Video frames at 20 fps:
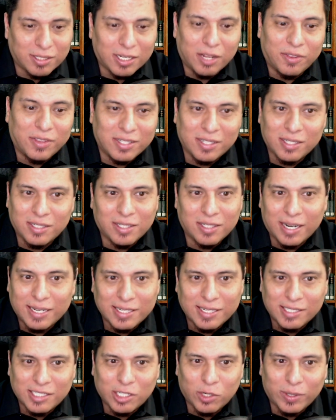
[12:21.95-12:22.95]
Now, this isn't
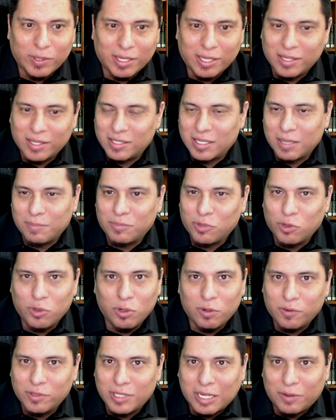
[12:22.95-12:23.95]
necessarily in the same
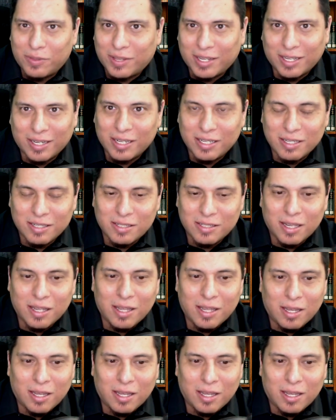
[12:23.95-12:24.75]
universe. I don't think it is.